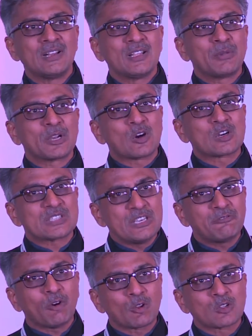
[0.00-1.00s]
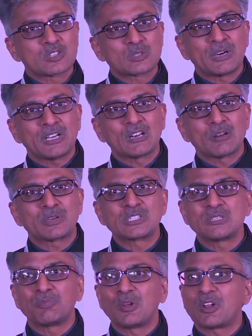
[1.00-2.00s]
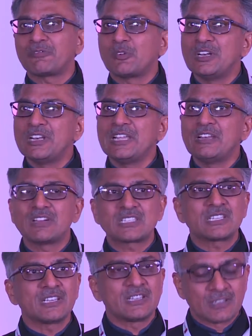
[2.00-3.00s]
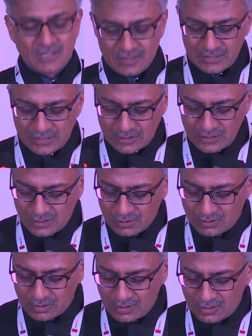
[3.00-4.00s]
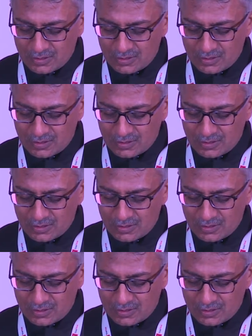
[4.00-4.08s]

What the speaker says: because he follows this particular principle of only investing in 16 to